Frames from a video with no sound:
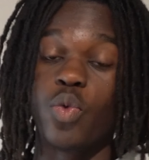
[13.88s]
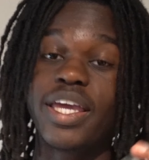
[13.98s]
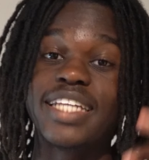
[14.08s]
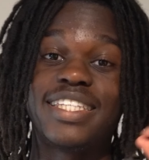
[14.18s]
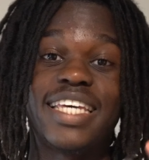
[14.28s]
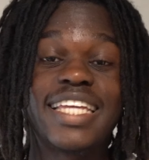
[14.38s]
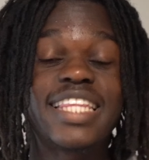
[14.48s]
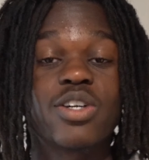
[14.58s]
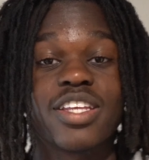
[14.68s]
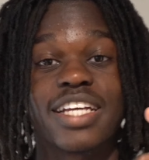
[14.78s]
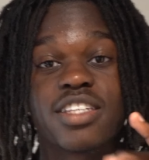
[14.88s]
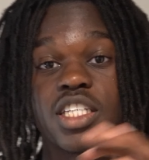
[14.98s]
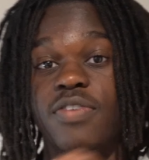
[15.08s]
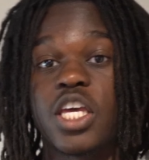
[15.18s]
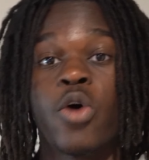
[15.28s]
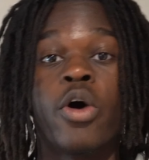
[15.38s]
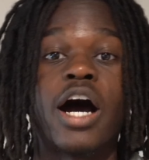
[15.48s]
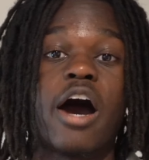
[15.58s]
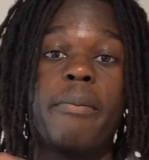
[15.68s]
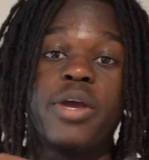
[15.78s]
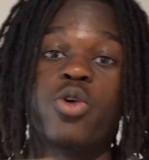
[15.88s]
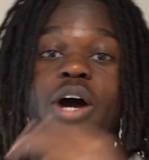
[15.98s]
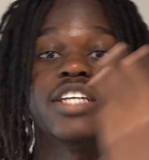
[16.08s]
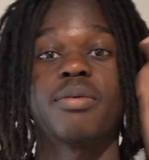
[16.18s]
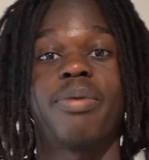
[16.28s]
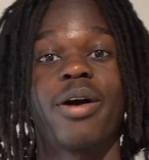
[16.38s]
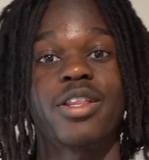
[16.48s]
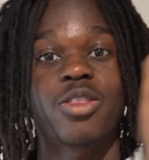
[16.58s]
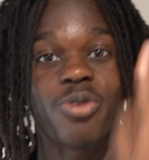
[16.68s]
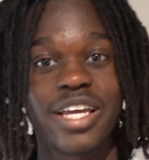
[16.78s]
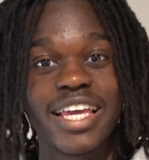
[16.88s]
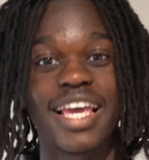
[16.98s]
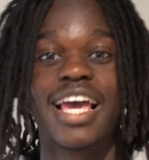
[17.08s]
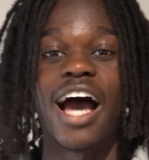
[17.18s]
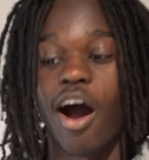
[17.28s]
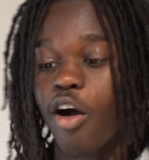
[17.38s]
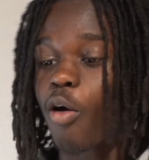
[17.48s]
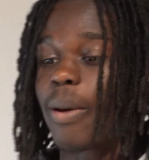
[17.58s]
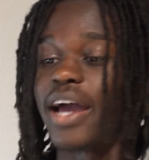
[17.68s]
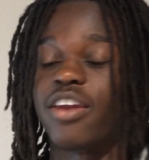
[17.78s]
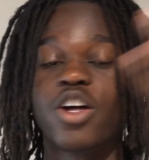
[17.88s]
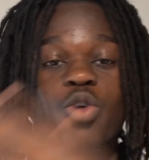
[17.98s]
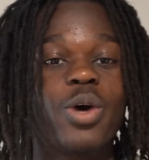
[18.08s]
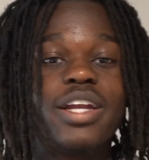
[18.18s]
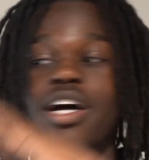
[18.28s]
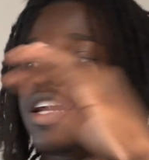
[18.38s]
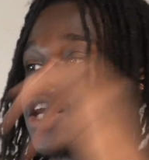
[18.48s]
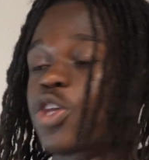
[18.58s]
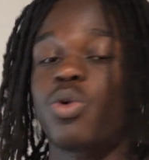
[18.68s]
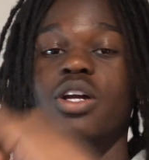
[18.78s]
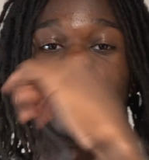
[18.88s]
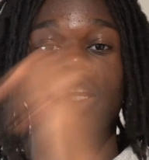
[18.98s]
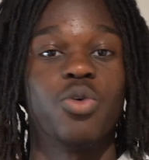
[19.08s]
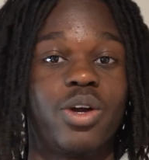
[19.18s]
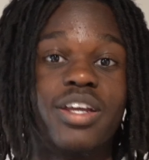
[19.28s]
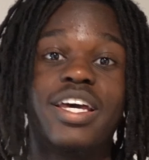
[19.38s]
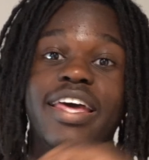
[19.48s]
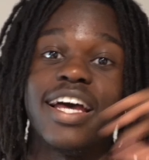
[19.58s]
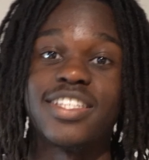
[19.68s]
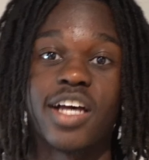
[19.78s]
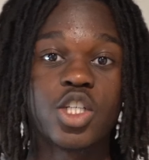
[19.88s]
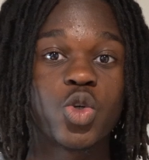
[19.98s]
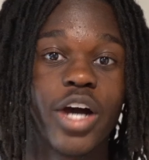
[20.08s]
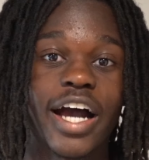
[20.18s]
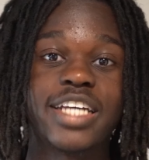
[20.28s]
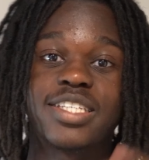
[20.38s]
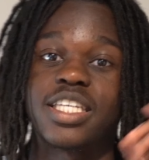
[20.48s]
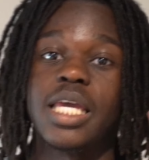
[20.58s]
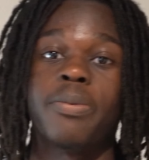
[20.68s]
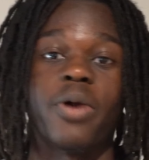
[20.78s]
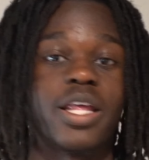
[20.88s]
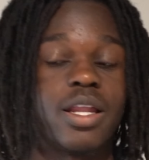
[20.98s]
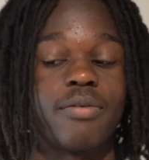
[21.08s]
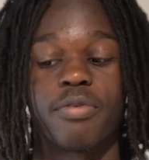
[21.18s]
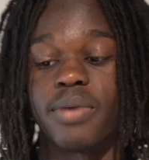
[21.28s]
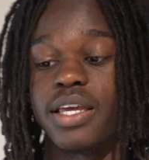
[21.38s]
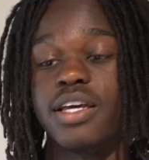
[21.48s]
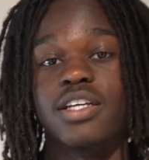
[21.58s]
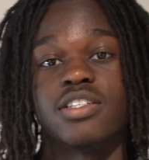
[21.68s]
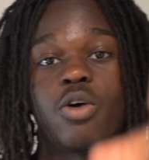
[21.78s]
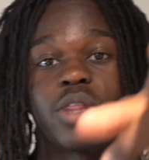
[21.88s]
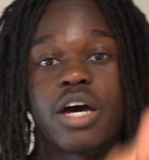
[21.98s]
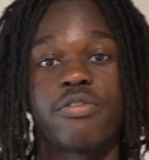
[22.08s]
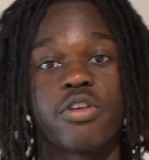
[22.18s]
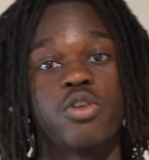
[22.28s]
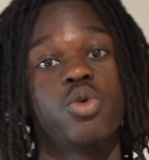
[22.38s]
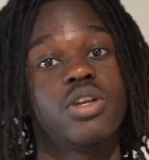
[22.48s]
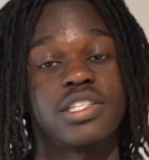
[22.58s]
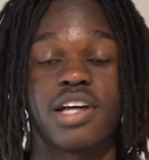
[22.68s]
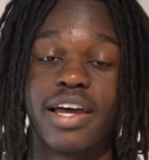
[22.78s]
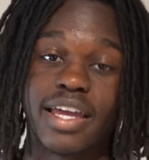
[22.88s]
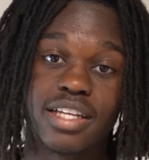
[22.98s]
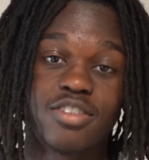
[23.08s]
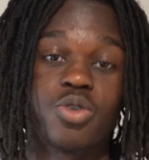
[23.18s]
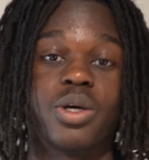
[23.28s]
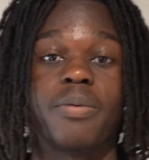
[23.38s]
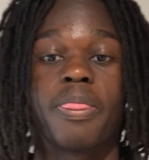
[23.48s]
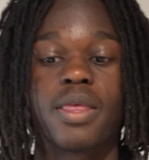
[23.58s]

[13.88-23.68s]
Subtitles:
we get 10,000 likes on this video, I'll bring you guys a part 3. I'll go buy another one, another one, as long as you guys keep running it up for me. So without further ado, let's go ahead and get into it.